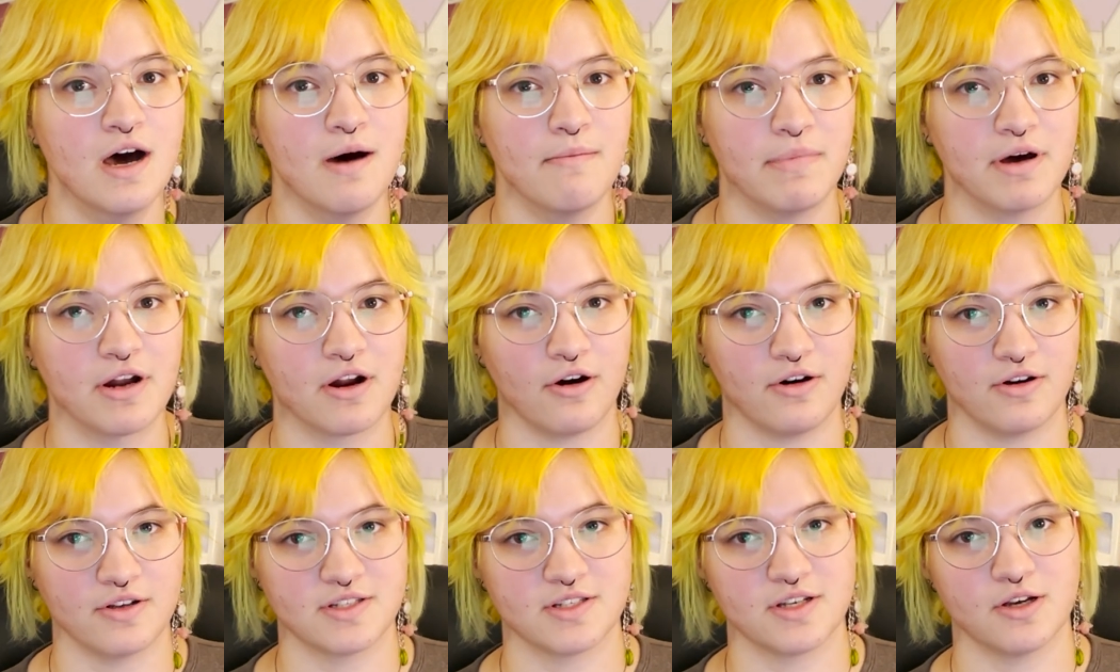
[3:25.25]
but
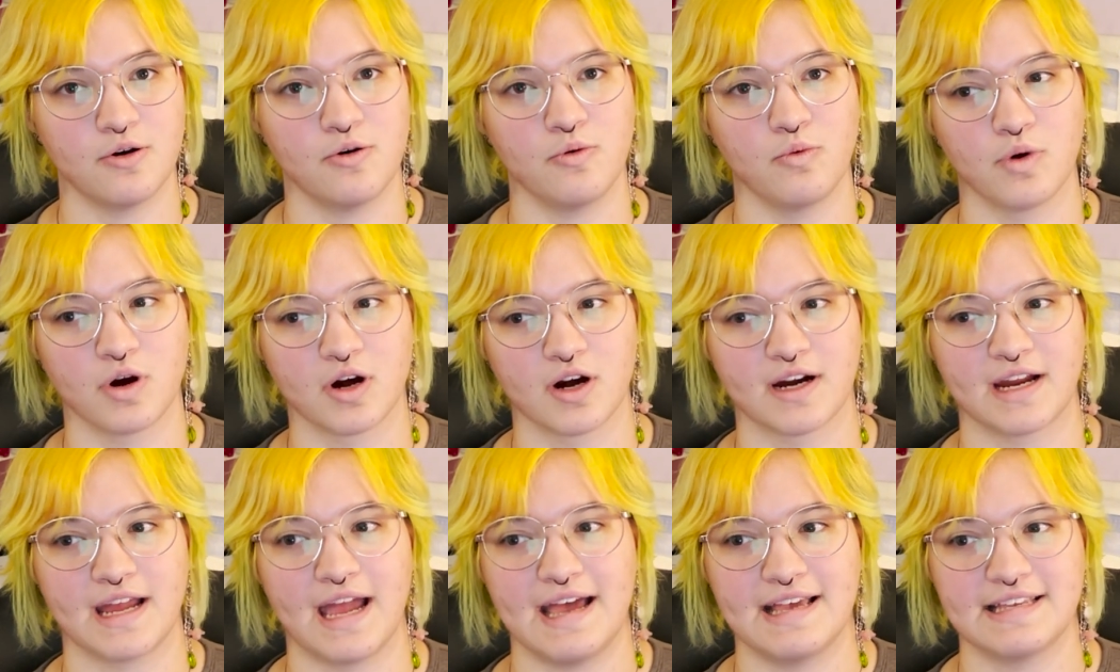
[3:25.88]
also
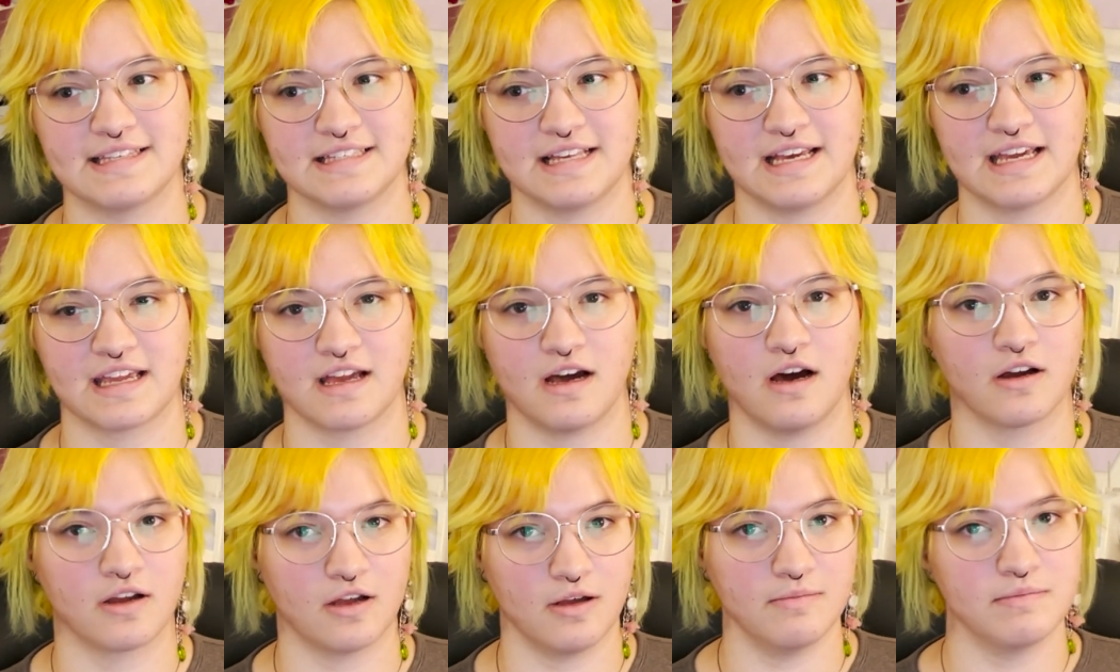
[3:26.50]
work as
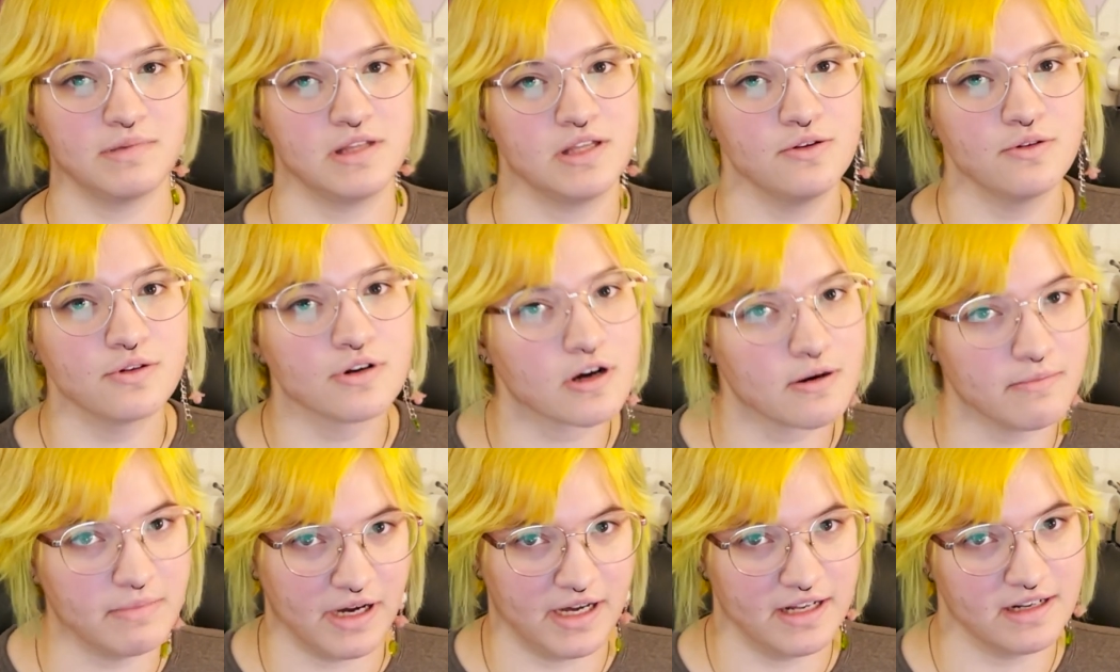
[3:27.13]
a
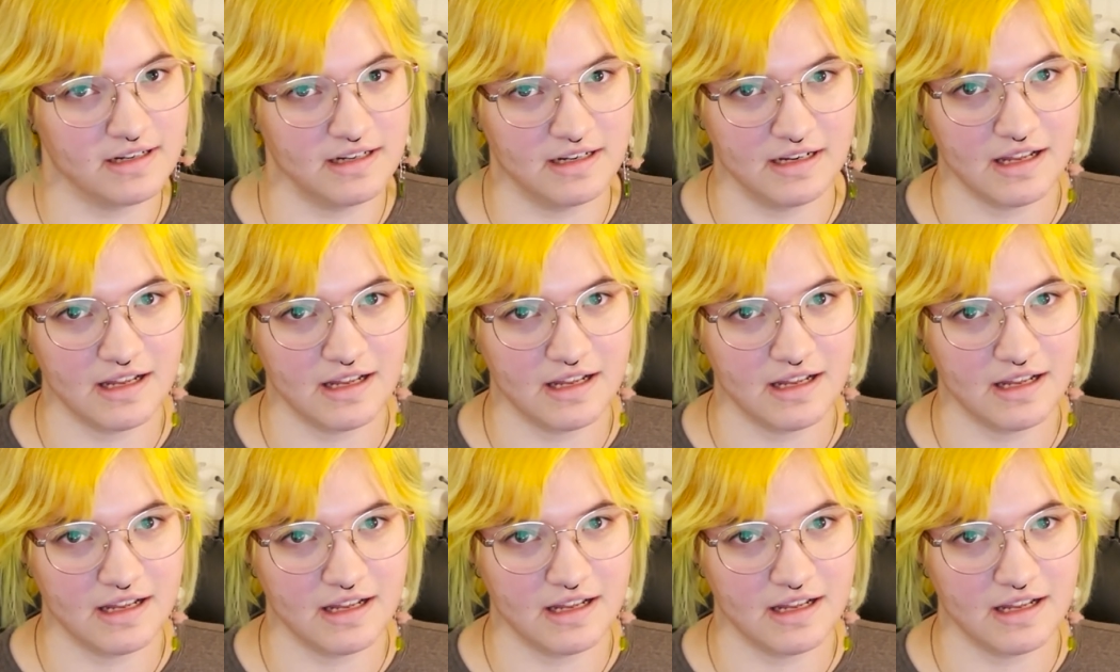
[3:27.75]
computer button